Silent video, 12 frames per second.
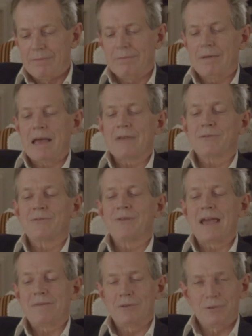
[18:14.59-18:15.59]
As a
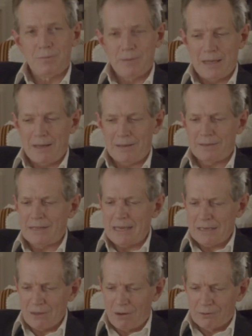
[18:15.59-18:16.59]
favour to me, it
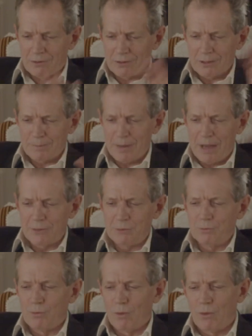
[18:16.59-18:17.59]
need not occupy you
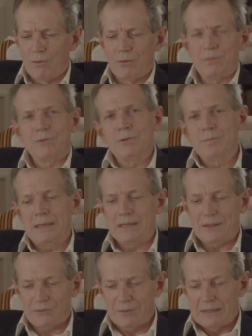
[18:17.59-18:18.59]
more than a few
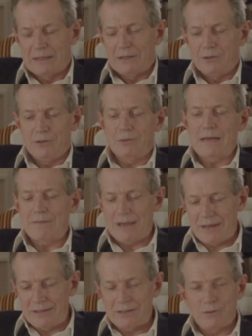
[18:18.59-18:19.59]
minutes. You have
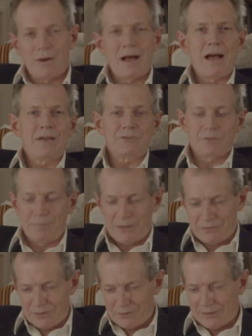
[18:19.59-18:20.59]
only to ask
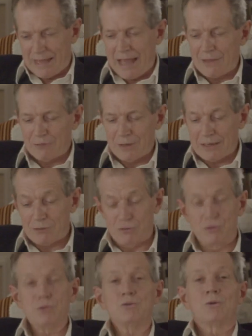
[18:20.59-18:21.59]
Mrs. Catherick
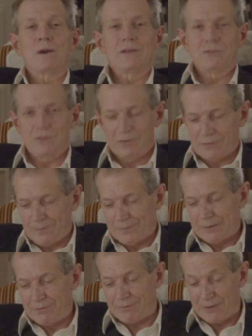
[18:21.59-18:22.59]
2 questions.
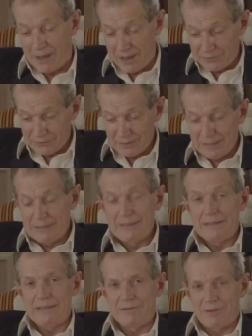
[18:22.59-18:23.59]
First,
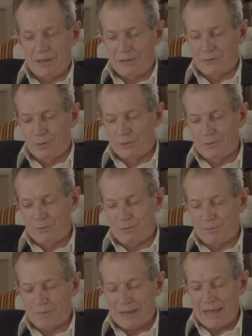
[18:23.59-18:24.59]
if her daughter
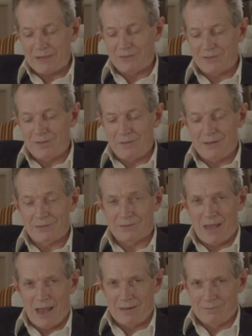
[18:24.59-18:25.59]
was placed in the
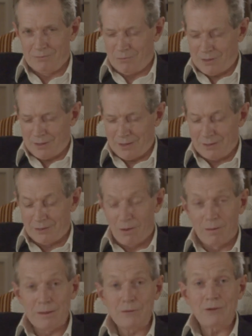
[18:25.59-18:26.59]
asylum with her
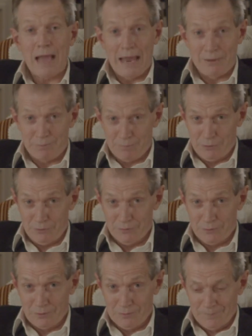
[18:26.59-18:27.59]
knowledge and
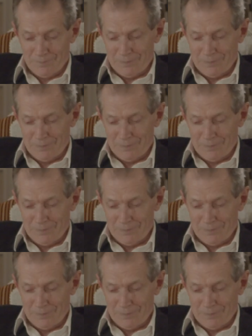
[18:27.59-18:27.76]
approval.